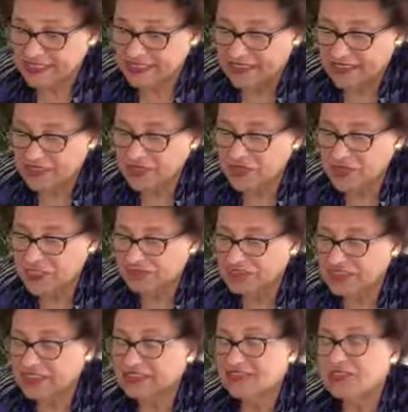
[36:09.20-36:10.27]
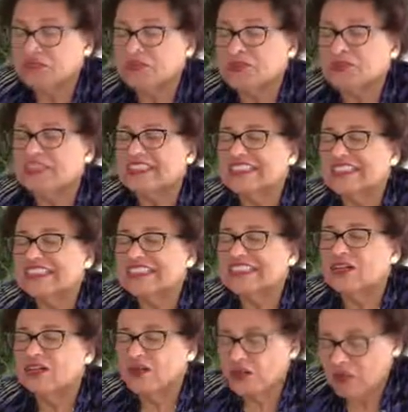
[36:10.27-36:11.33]
I think we have to give up and release
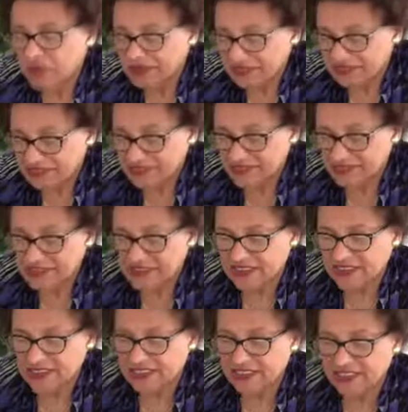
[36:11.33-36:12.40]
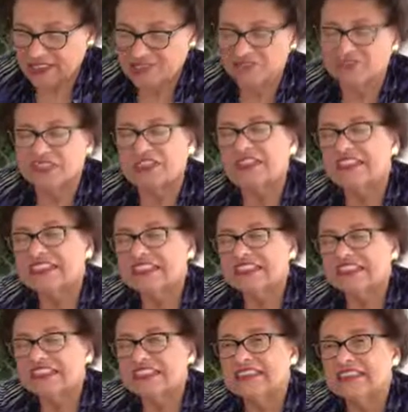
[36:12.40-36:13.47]
old beliefs and
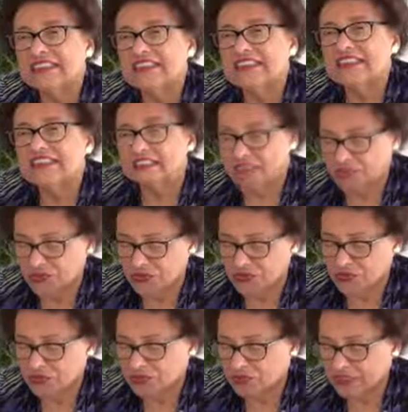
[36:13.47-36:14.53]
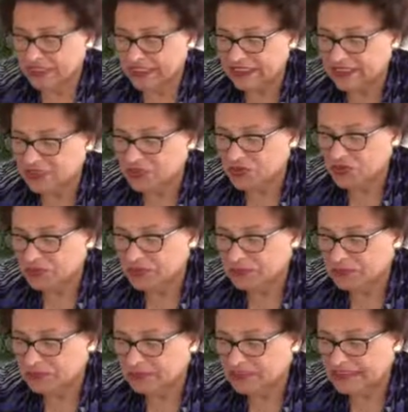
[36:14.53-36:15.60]
feelings to embrace a more
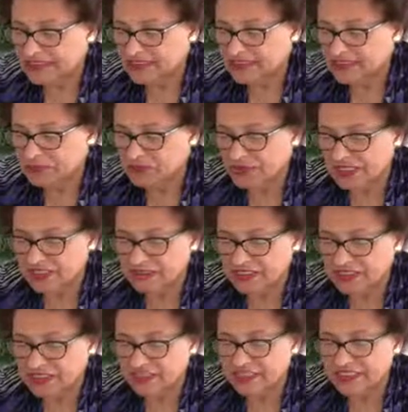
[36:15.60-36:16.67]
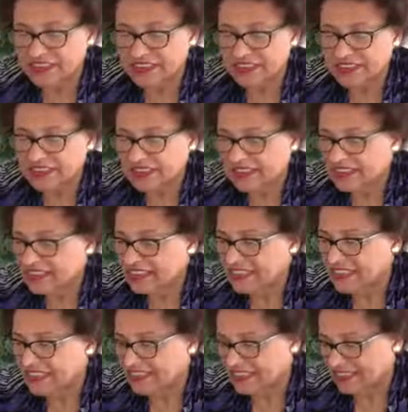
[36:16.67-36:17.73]
expansive way of loving
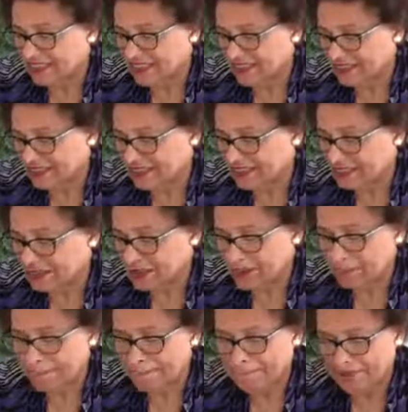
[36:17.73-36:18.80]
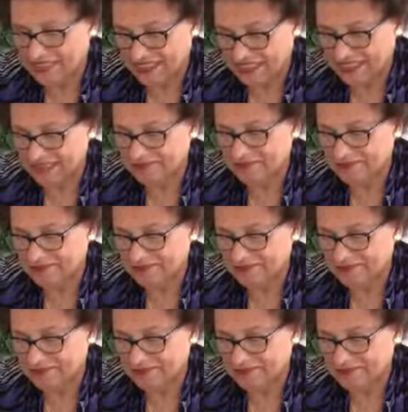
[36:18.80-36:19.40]
and being.